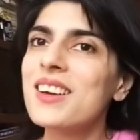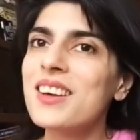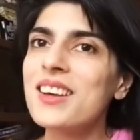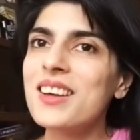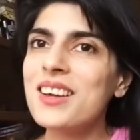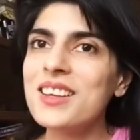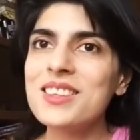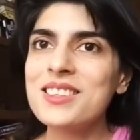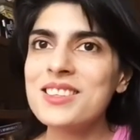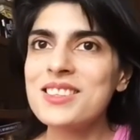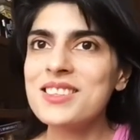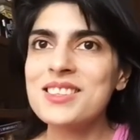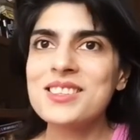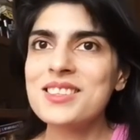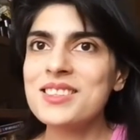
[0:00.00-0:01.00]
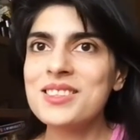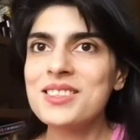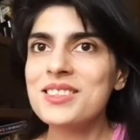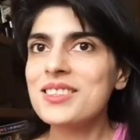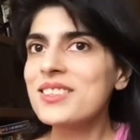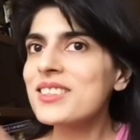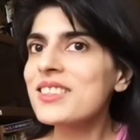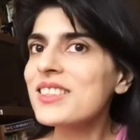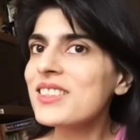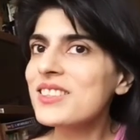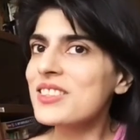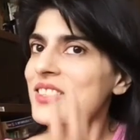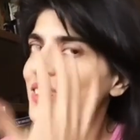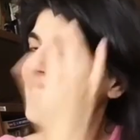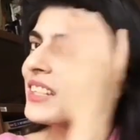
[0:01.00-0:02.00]
And, you
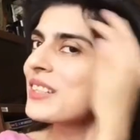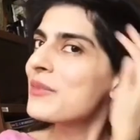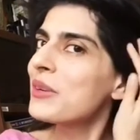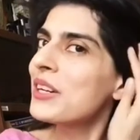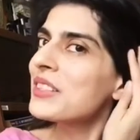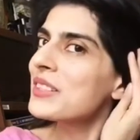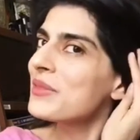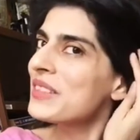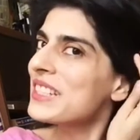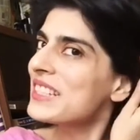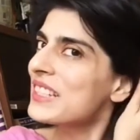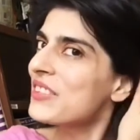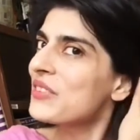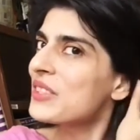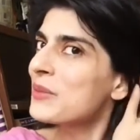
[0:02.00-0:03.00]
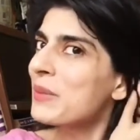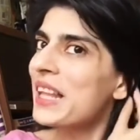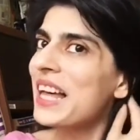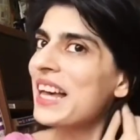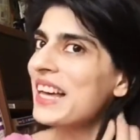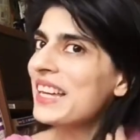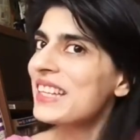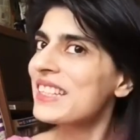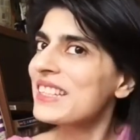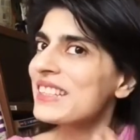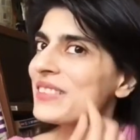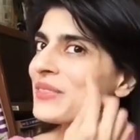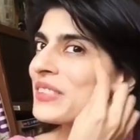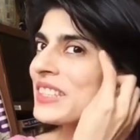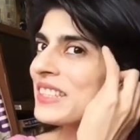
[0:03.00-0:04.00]
know, trying to posit myself as black,
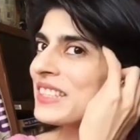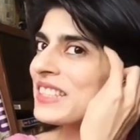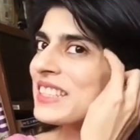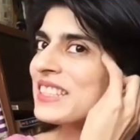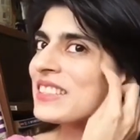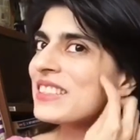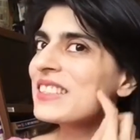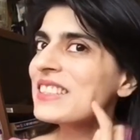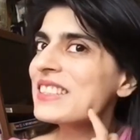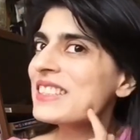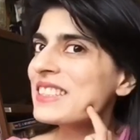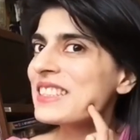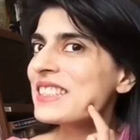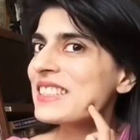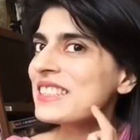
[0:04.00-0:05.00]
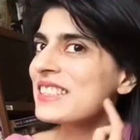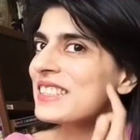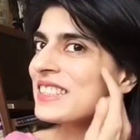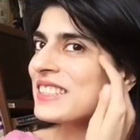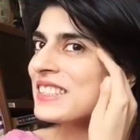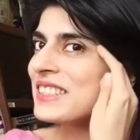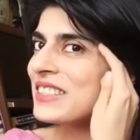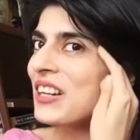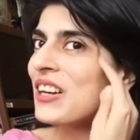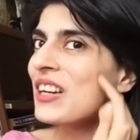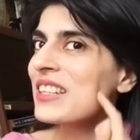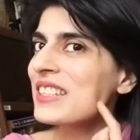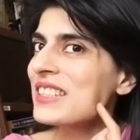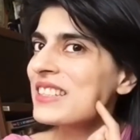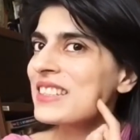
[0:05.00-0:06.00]
but you know, this is
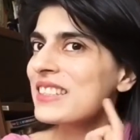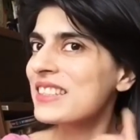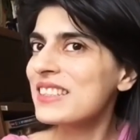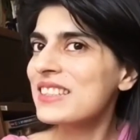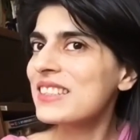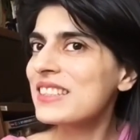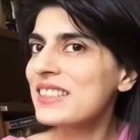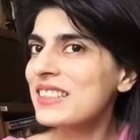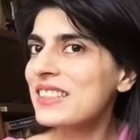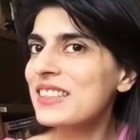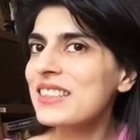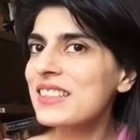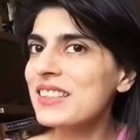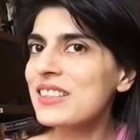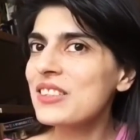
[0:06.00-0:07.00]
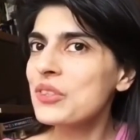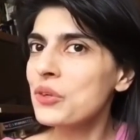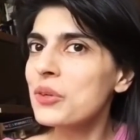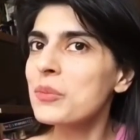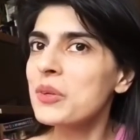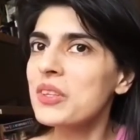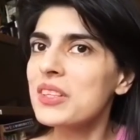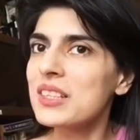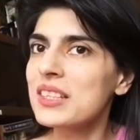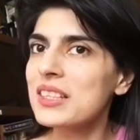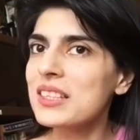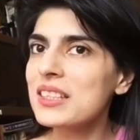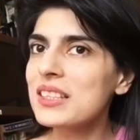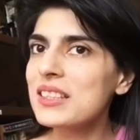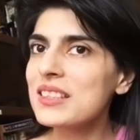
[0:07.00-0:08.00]
not normal.
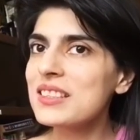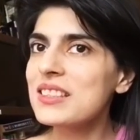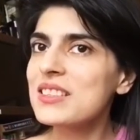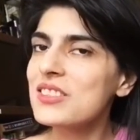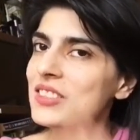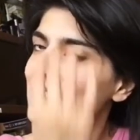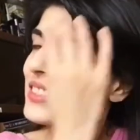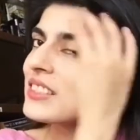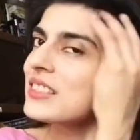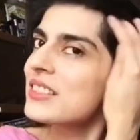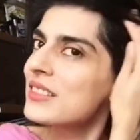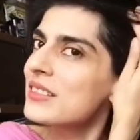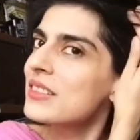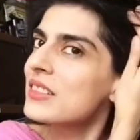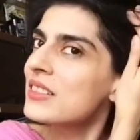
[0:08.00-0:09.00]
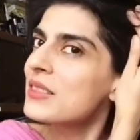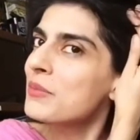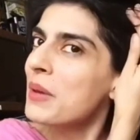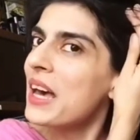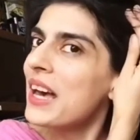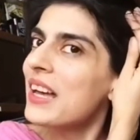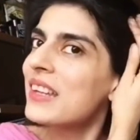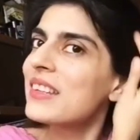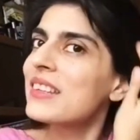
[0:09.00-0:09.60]
This is bad.